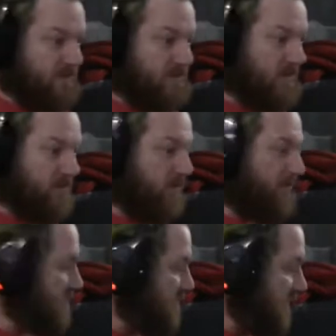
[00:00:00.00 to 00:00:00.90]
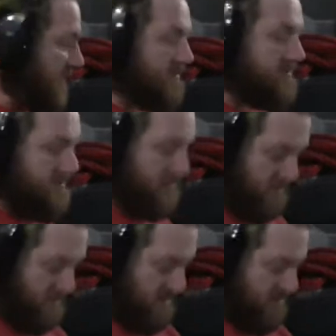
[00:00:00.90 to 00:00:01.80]
this thing moves too fast for
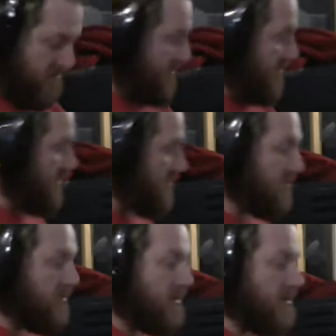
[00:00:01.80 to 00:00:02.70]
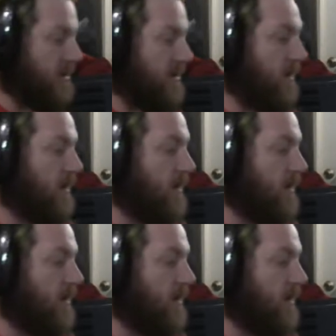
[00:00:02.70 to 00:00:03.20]
it to do any good.